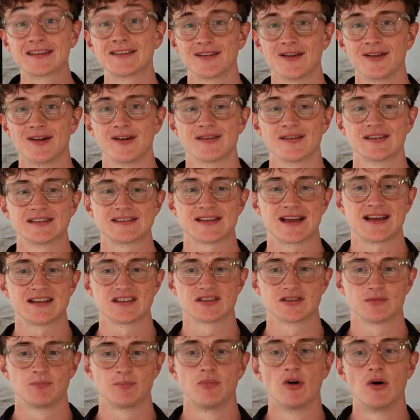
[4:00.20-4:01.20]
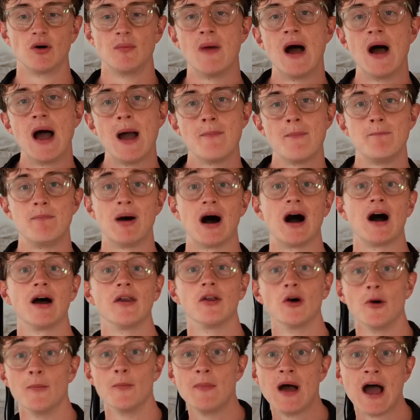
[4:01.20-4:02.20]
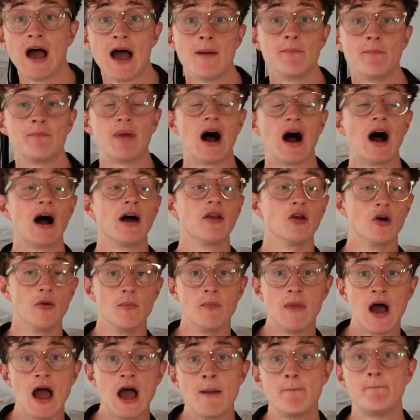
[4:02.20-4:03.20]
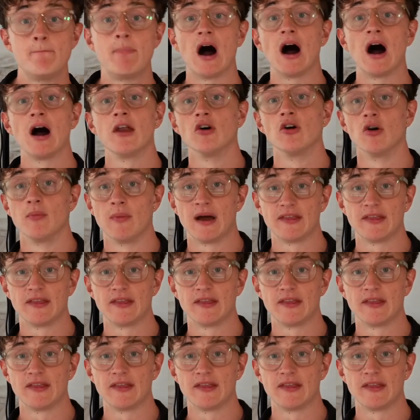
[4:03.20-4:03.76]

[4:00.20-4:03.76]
to learn this as boom, ba dum, ba dum, ba dum.